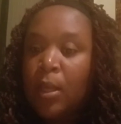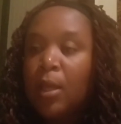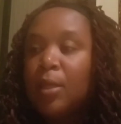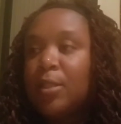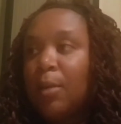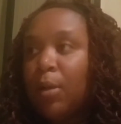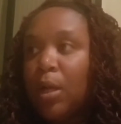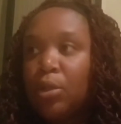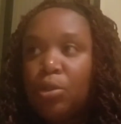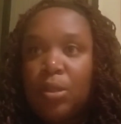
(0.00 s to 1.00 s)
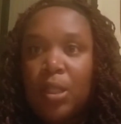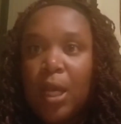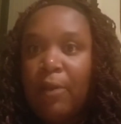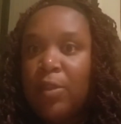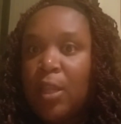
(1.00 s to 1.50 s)
Some countries
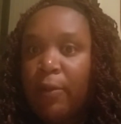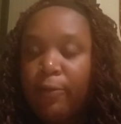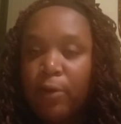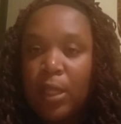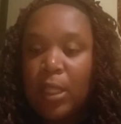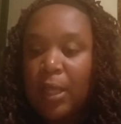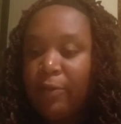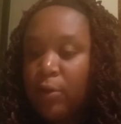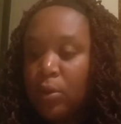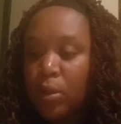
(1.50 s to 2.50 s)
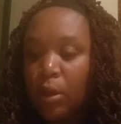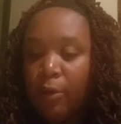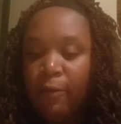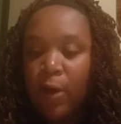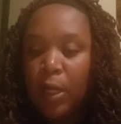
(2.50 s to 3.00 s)
have different levels
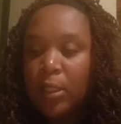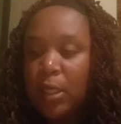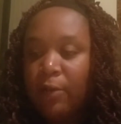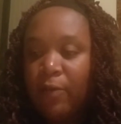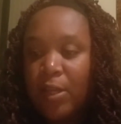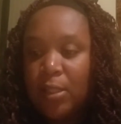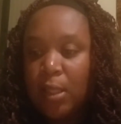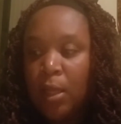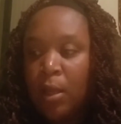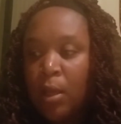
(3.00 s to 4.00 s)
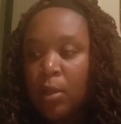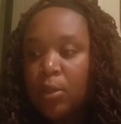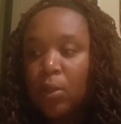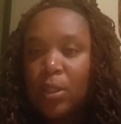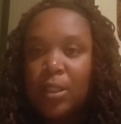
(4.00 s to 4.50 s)
of volunteer visa,
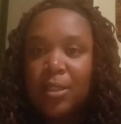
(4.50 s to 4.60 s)
so this is